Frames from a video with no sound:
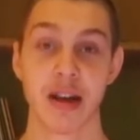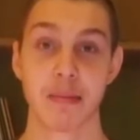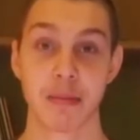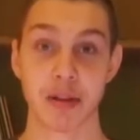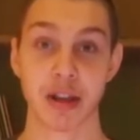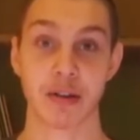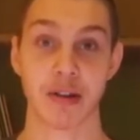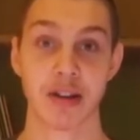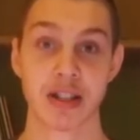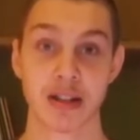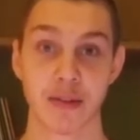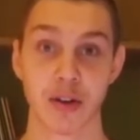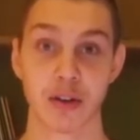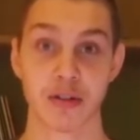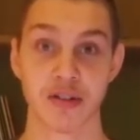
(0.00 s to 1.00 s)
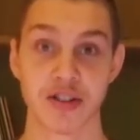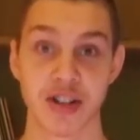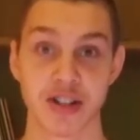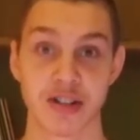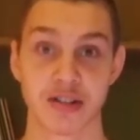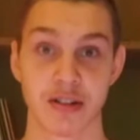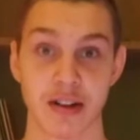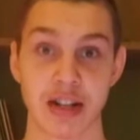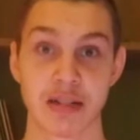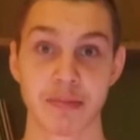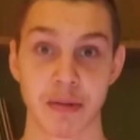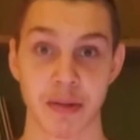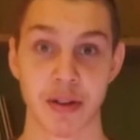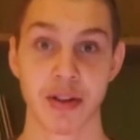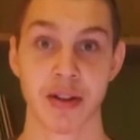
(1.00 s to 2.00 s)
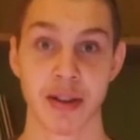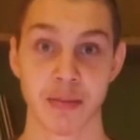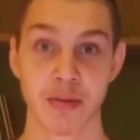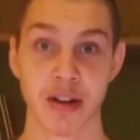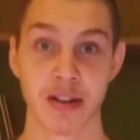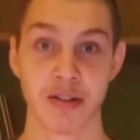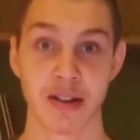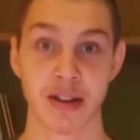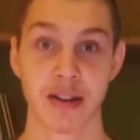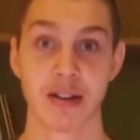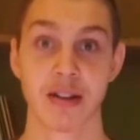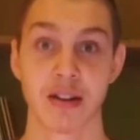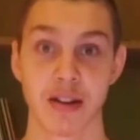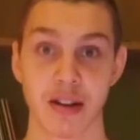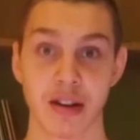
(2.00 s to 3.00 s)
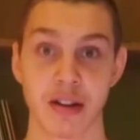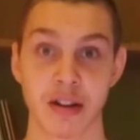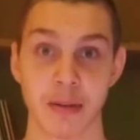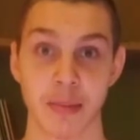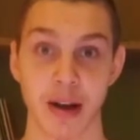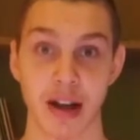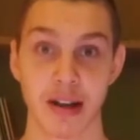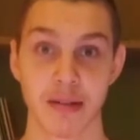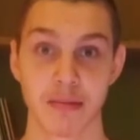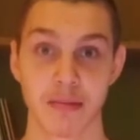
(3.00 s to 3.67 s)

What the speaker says: May the grace of our Lord Jesus Christ be with all the brethren. Goodbye.